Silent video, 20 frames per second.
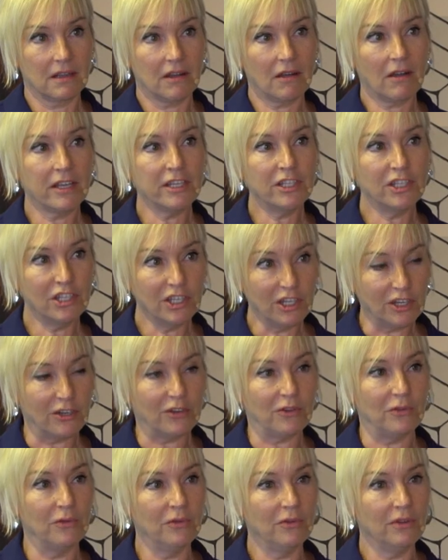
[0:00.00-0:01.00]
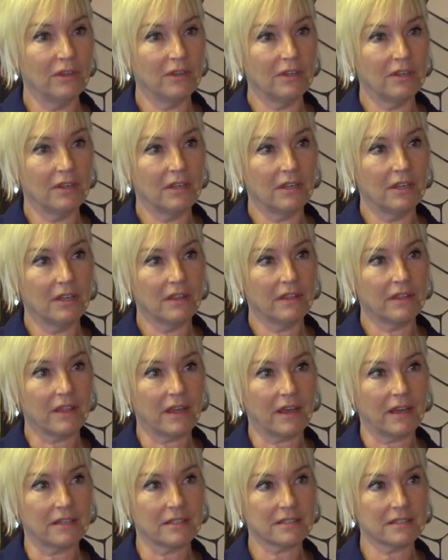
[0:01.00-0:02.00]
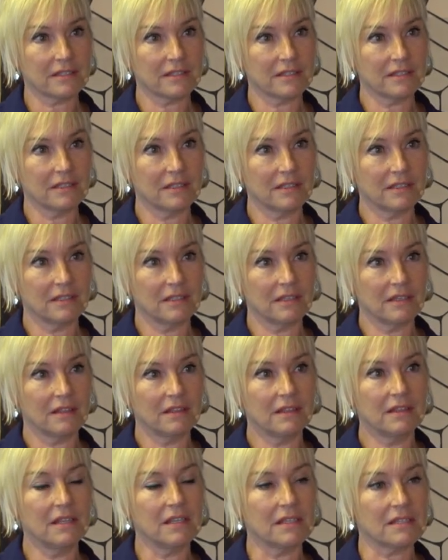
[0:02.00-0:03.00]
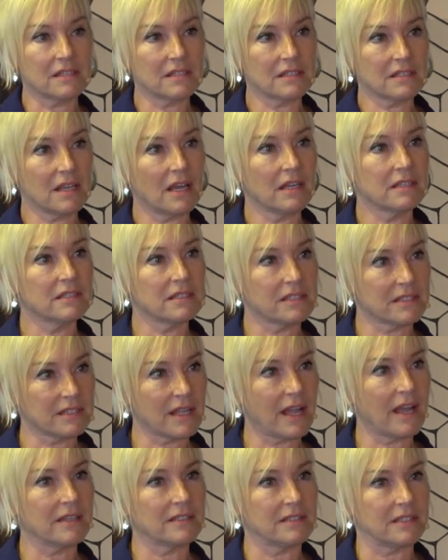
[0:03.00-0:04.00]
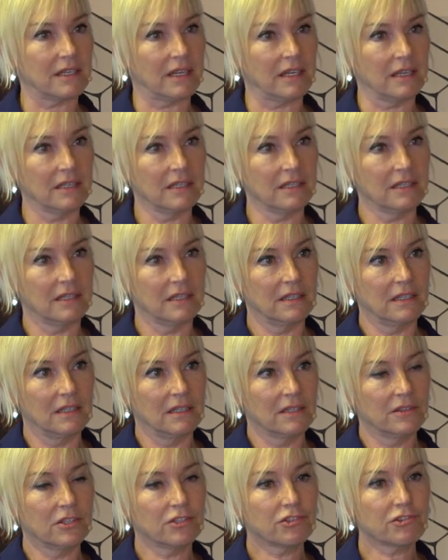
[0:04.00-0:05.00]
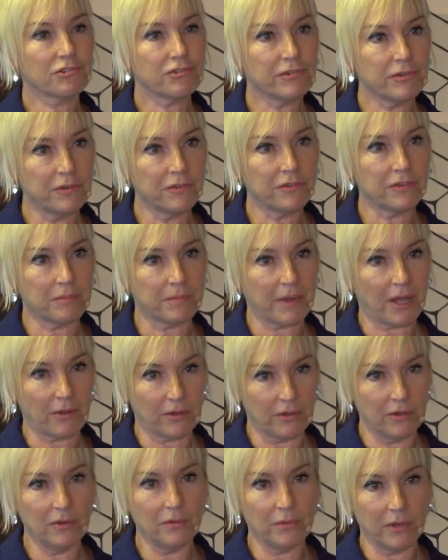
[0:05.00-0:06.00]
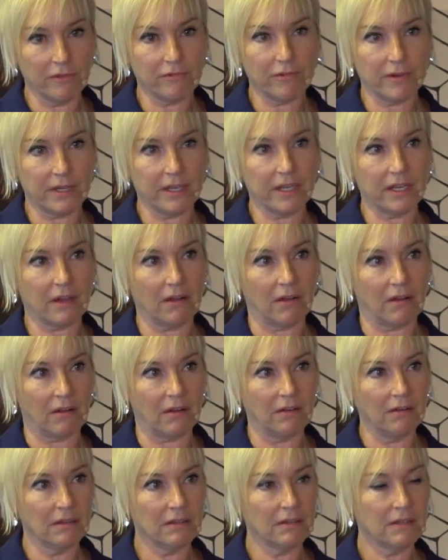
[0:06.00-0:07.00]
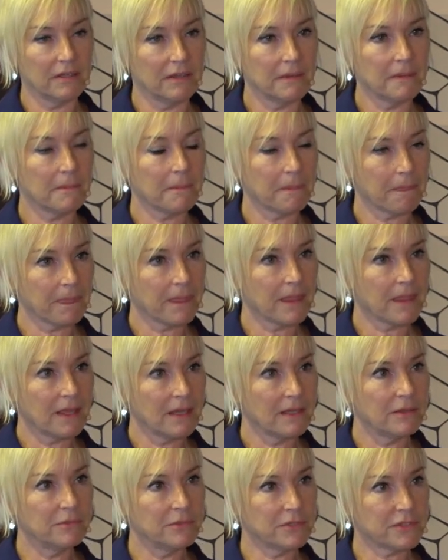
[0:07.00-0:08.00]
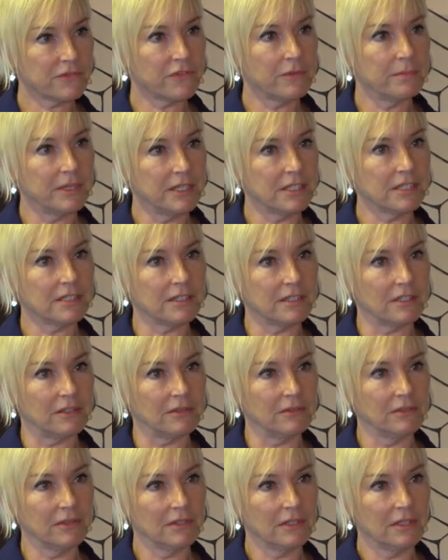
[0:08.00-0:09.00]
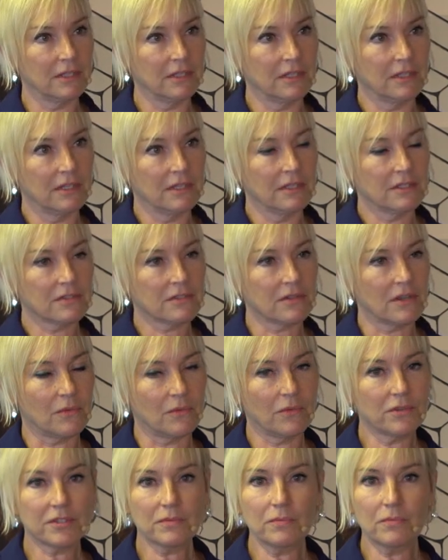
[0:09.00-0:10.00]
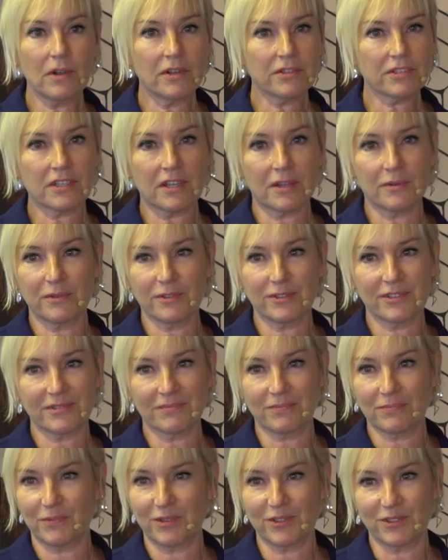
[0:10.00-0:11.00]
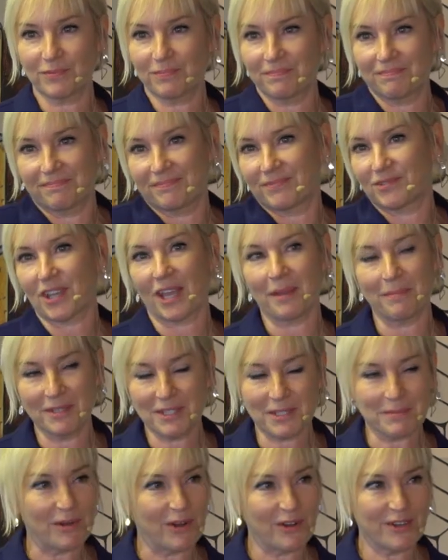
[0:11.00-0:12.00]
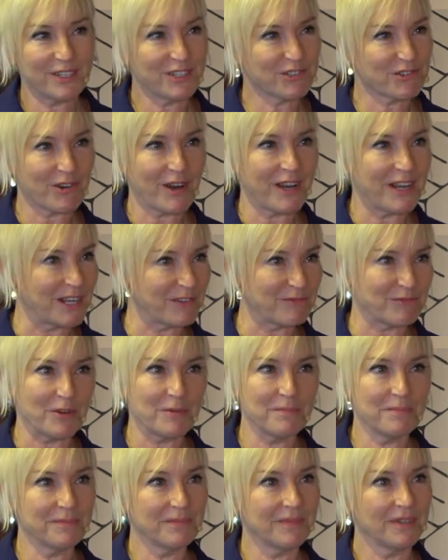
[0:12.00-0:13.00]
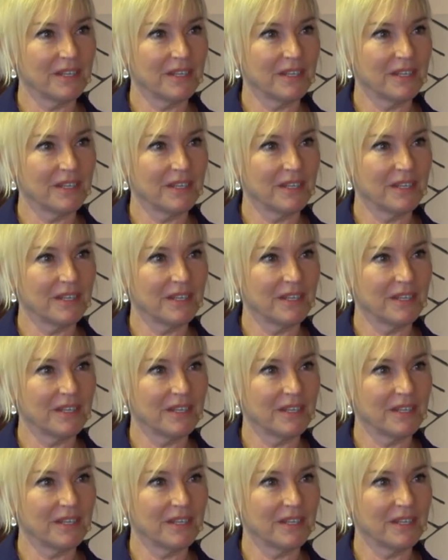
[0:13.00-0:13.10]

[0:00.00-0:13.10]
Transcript: I knew that this understanding, the truth about who we really are, was for me too. So it wasn't whilst I was with Jamie Smart in a training room.